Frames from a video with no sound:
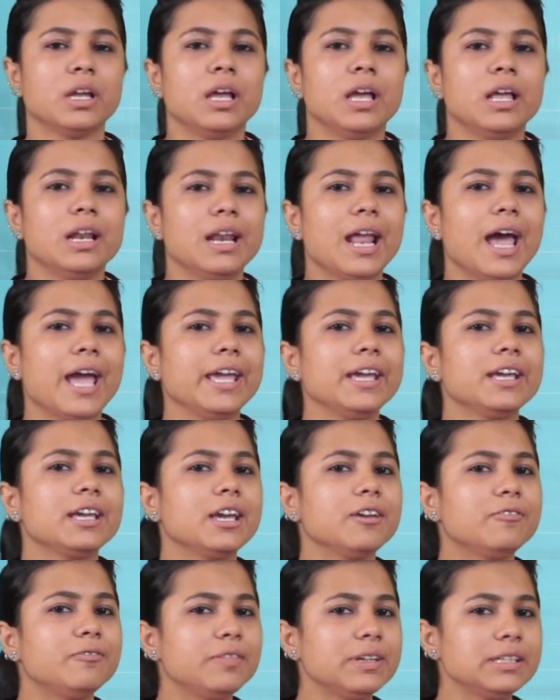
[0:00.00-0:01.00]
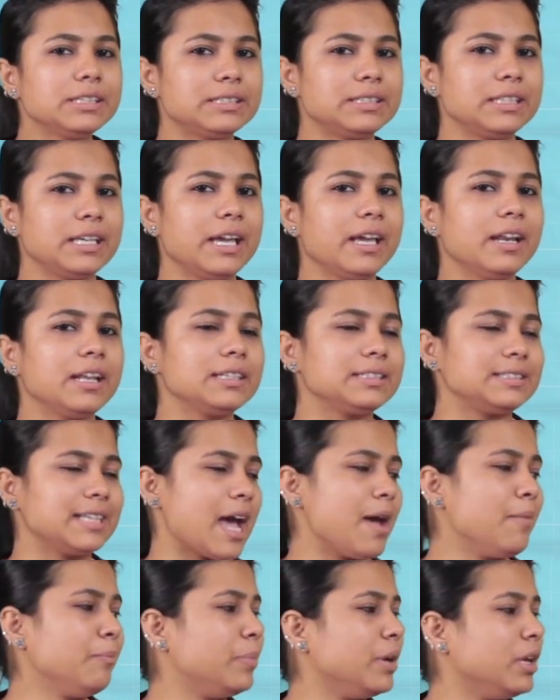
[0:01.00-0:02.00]
Like if we see an
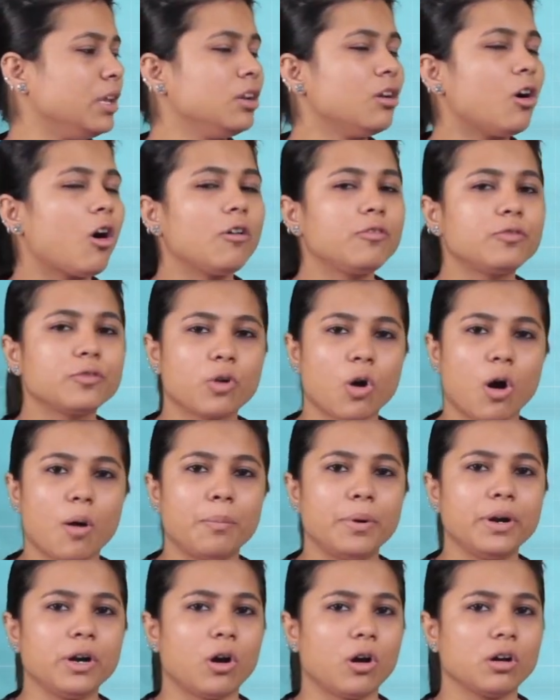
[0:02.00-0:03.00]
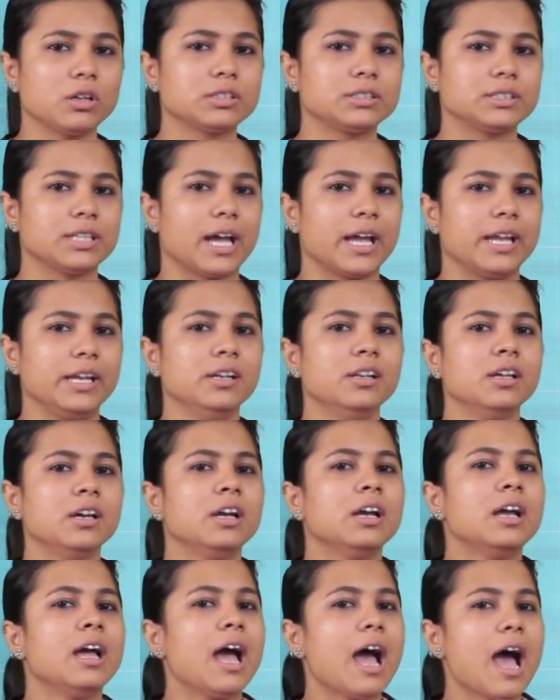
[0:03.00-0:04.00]
example of copper oxide
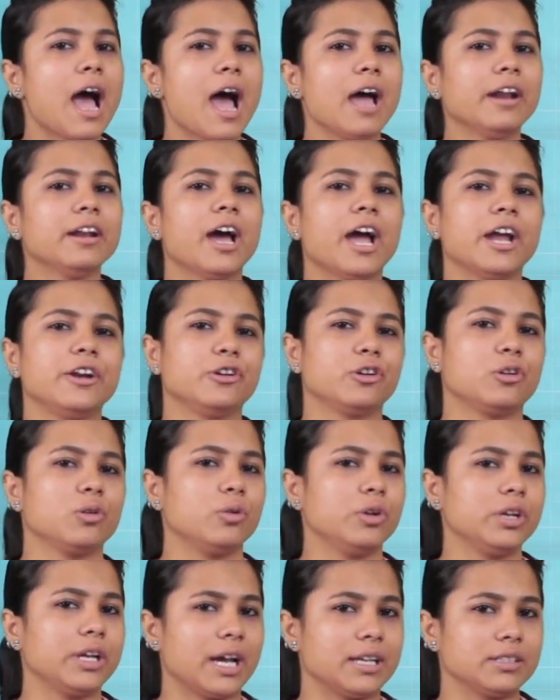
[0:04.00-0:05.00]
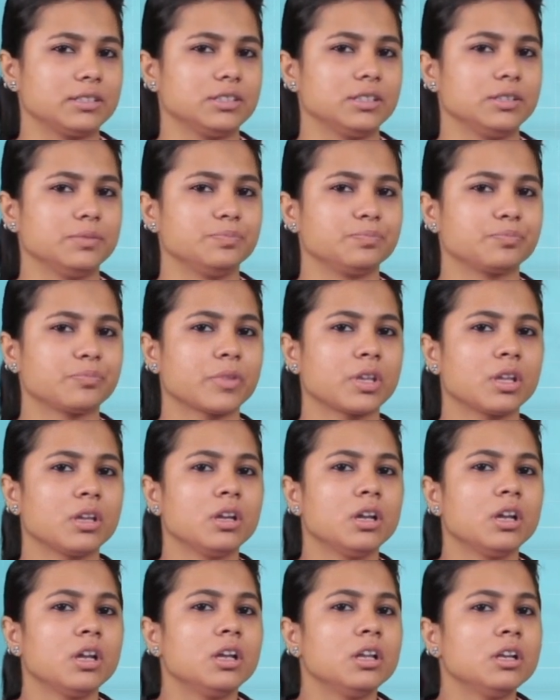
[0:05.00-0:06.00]
and hydrochloric acid.
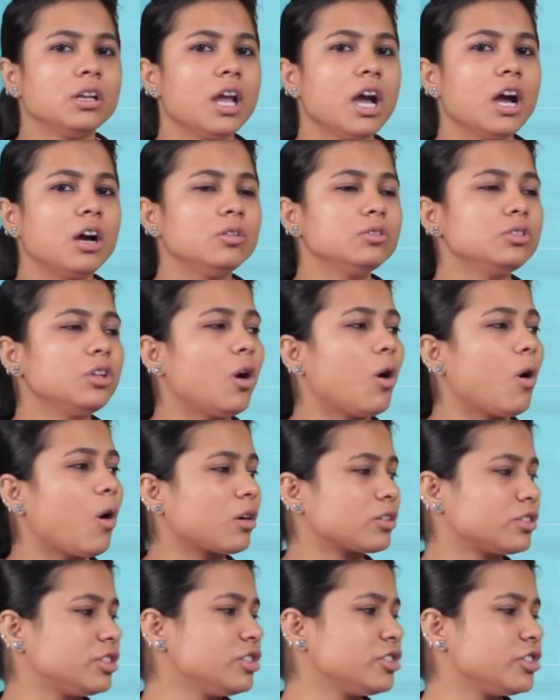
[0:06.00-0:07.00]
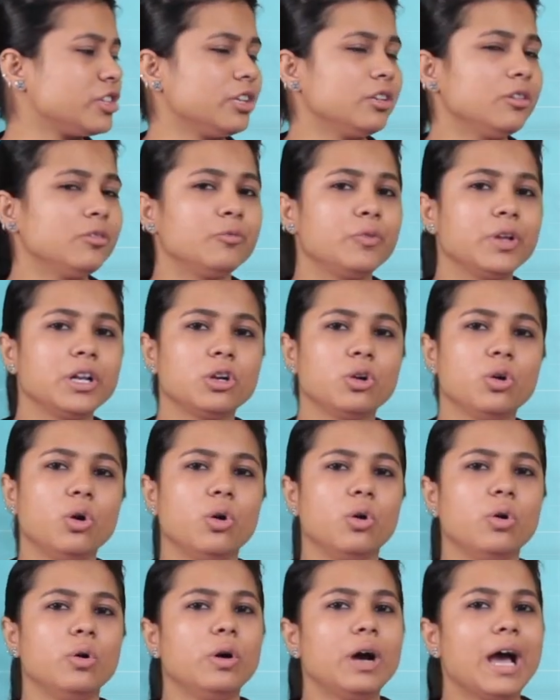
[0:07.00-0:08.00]
Now the oxygen will
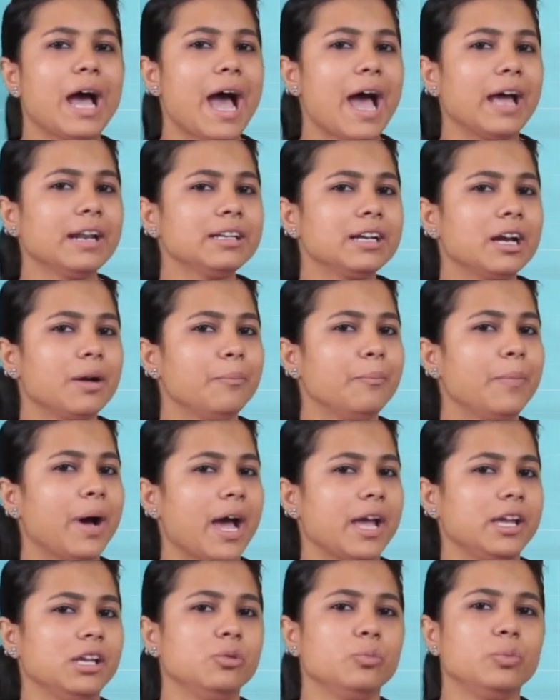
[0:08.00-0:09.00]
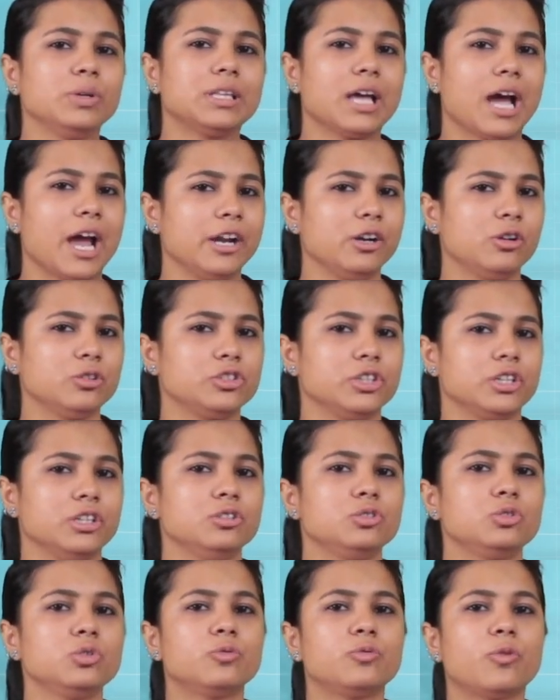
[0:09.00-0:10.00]
go and combine with
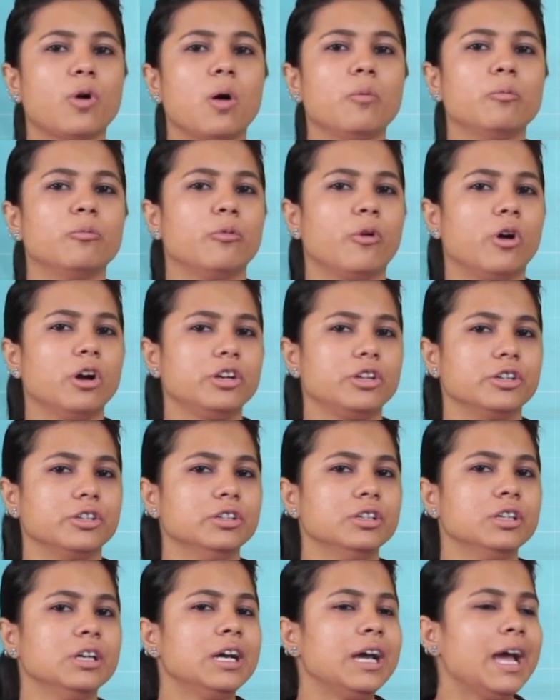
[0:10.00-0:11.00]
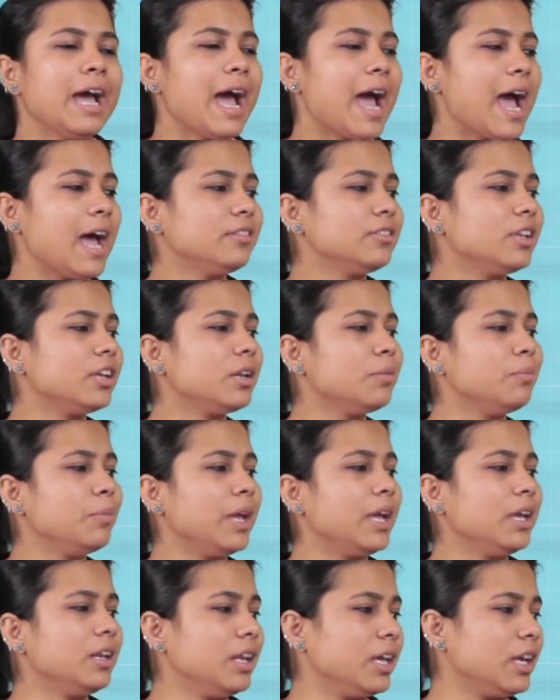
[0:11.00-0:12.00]
hydrogen to form water and the
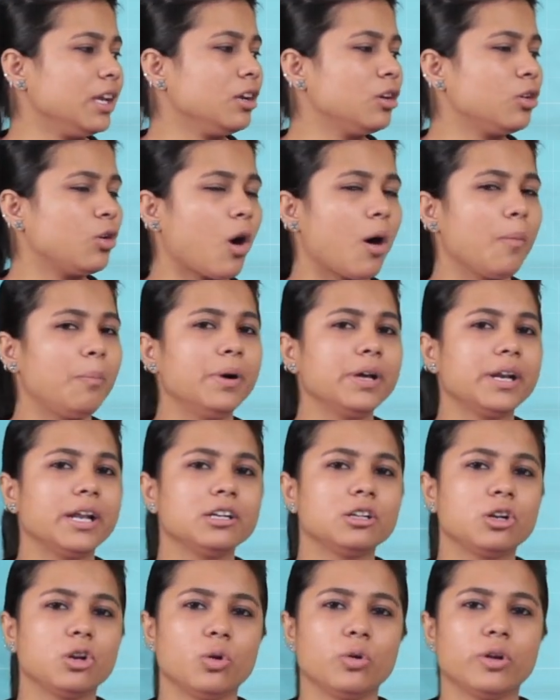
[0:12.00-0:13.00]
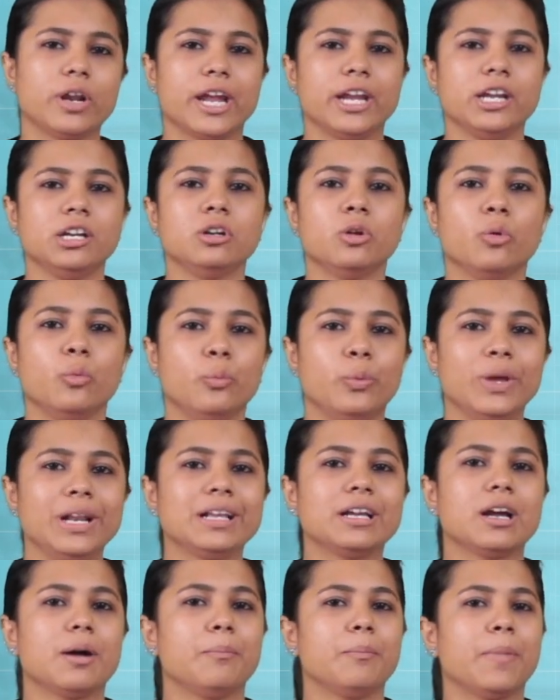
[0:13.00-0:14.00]
remaining copper and chloride
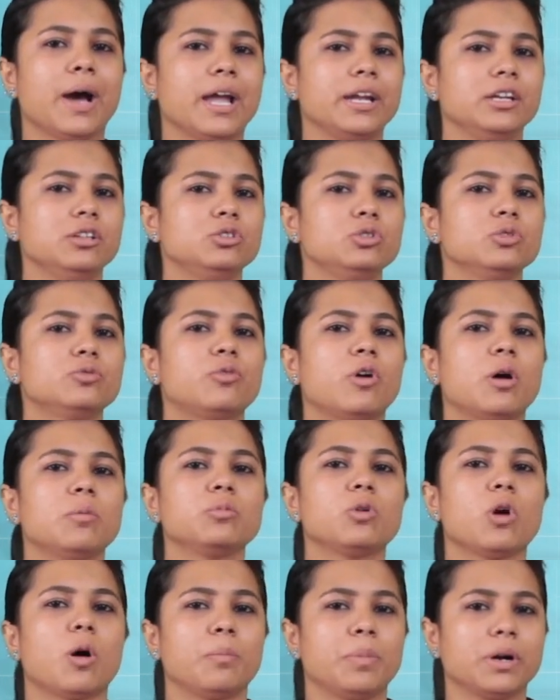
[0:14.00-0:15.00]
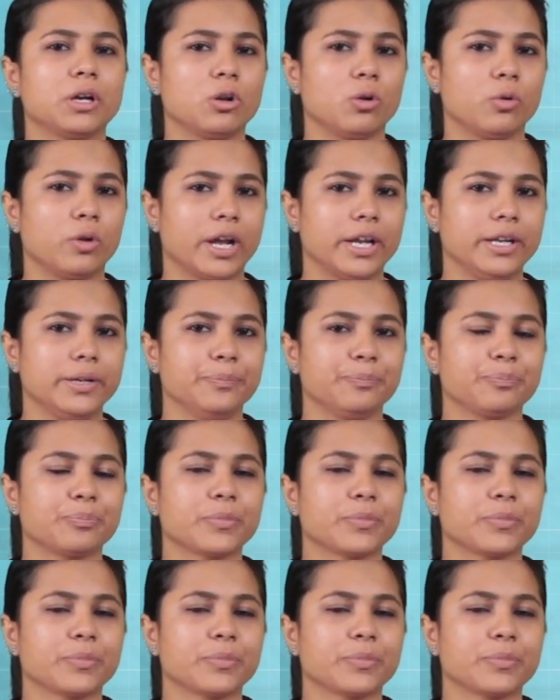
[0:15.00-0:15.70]
will combine to form copper chloride.